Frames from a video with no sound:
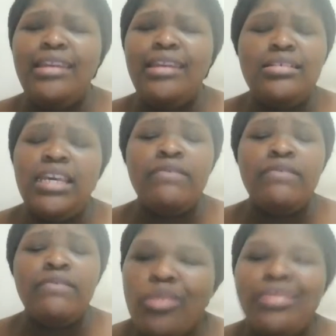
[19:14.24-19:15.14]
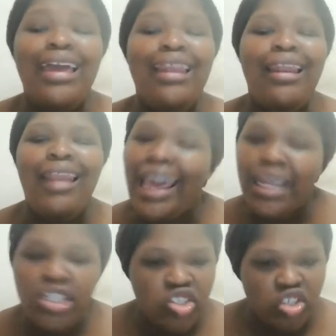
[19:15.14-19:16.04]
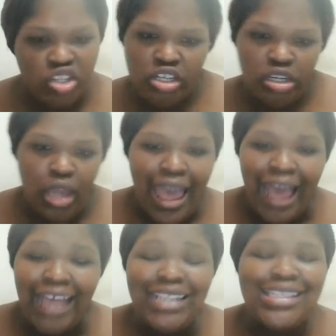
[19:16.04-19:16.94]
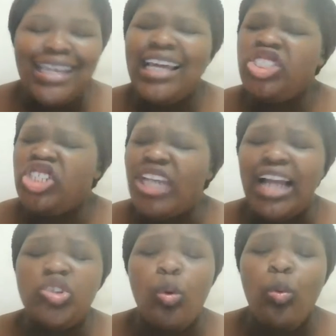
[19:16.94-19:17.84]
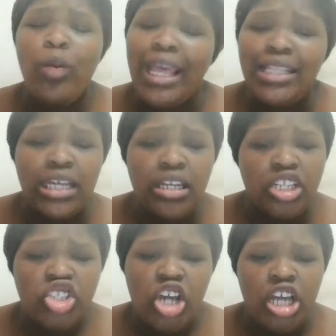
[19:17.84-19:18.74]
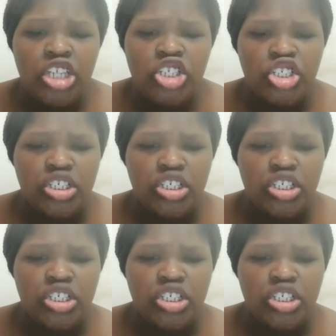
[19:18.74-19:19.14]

didn't even need to do. They lied to her and said that she had to wait on a judge.